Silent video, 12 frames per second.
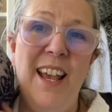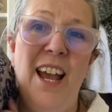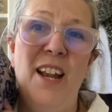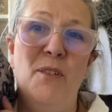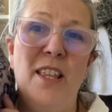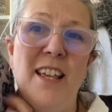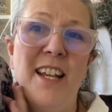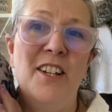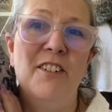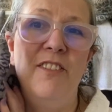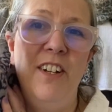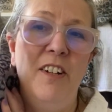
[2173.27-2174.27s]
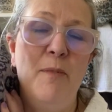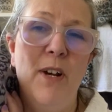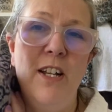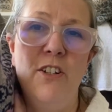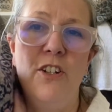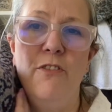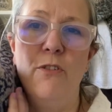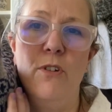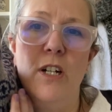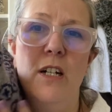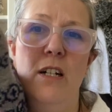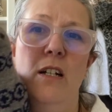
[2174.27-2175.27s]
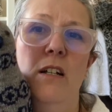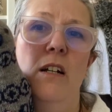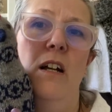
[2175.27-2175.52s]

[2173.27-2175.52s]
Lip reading: And we thank her very much for